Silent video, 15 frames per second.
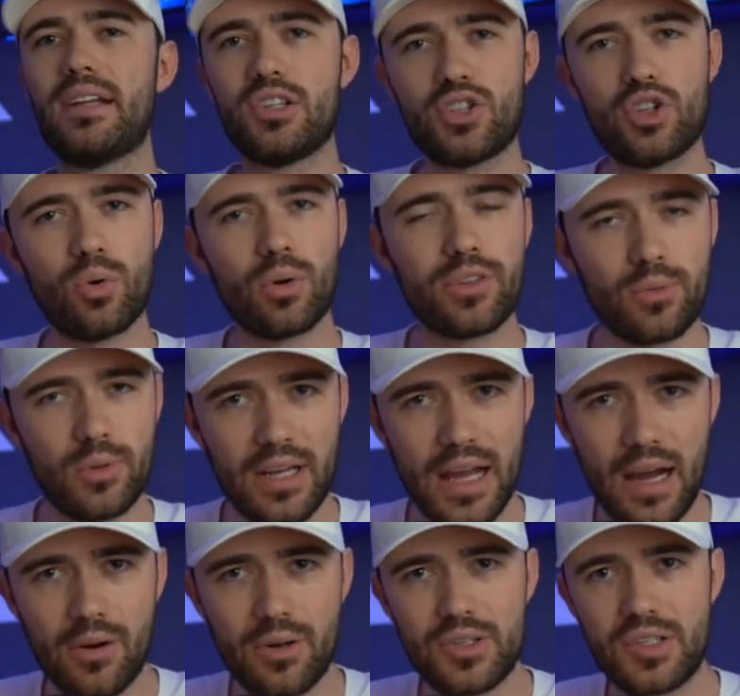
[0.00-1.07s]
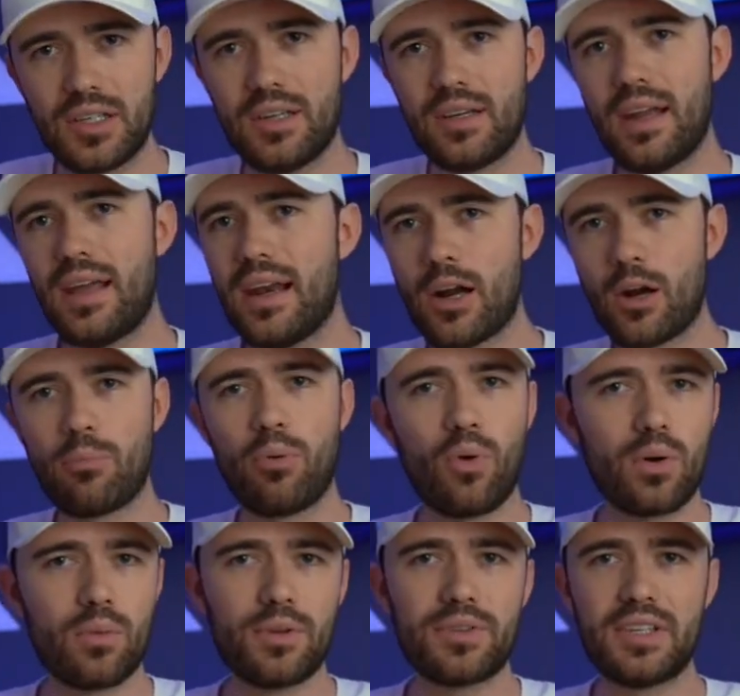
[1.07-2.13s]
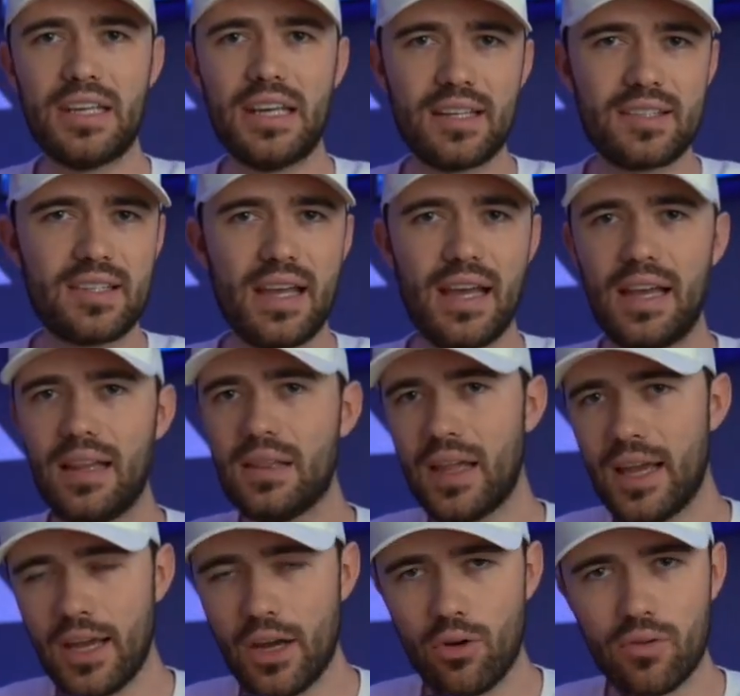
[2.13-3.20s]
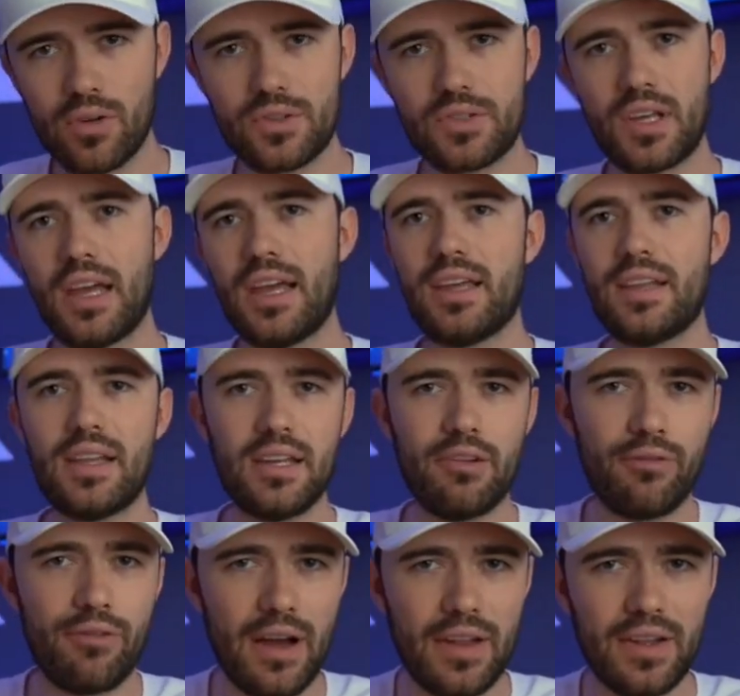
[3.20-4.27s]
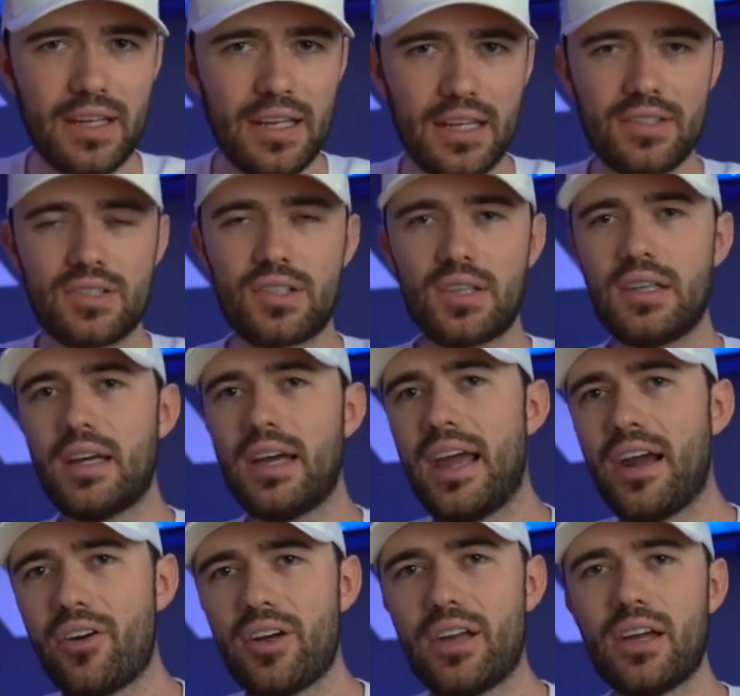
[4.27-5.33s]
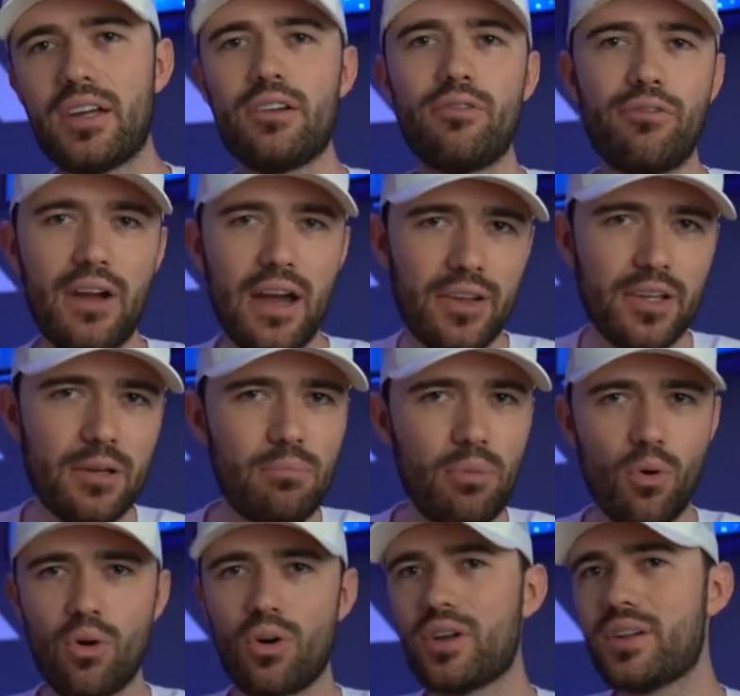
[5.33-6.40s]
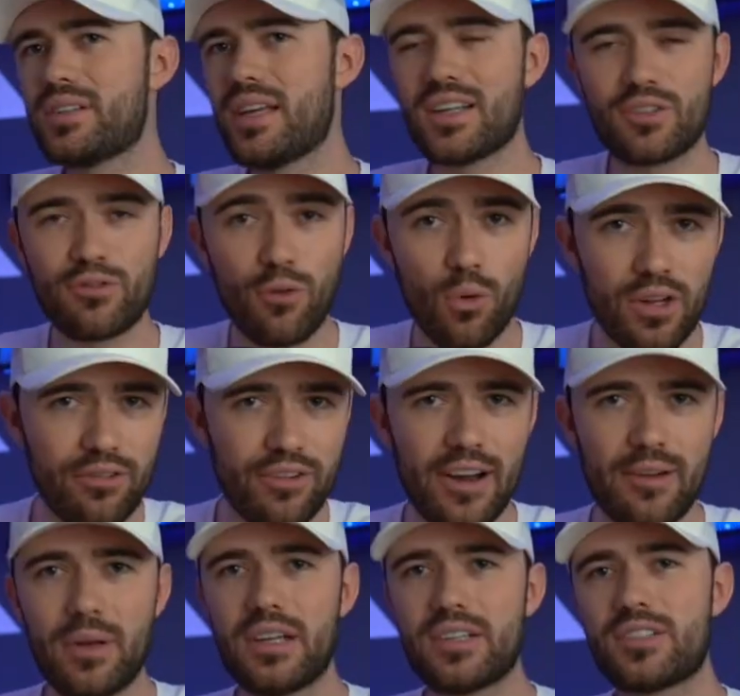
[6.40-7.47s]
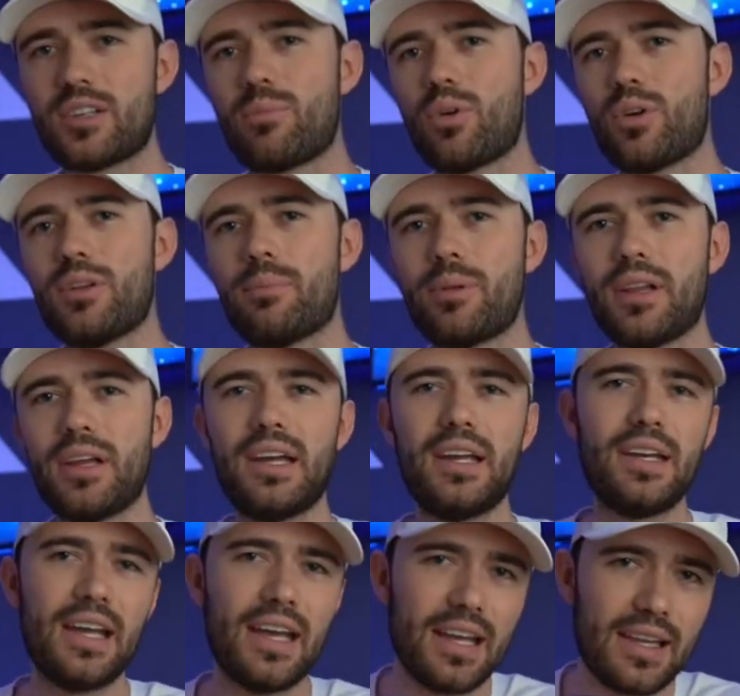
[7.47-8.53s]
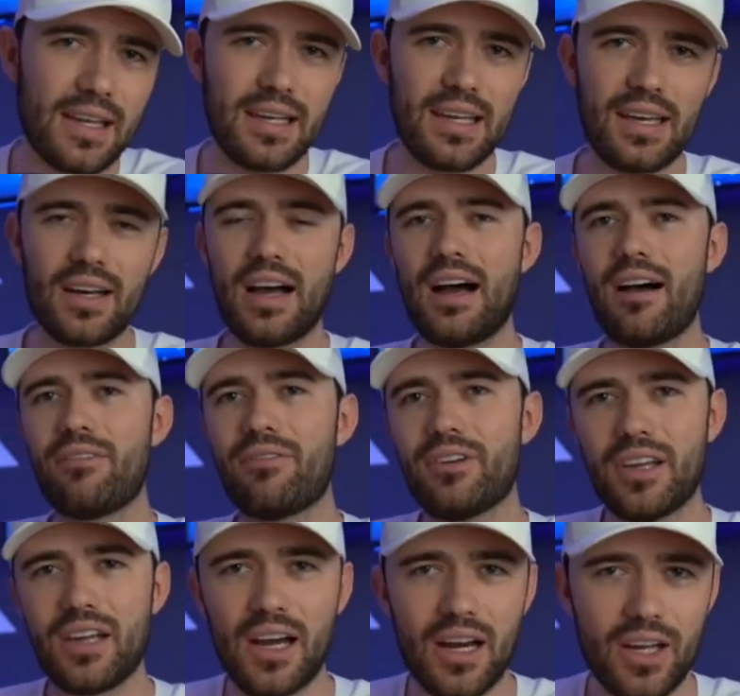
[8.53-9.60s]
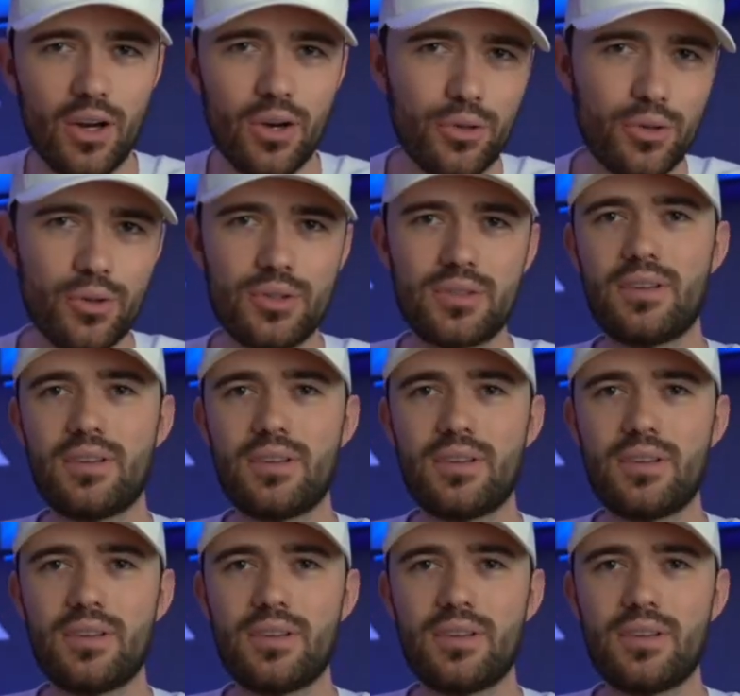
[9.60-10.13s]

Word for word: two or three hours in an airport with TSA, layovers. Then you finally get to the area, you finally board. It takes 45 minutes to board the plane. Then you get off and you got to go through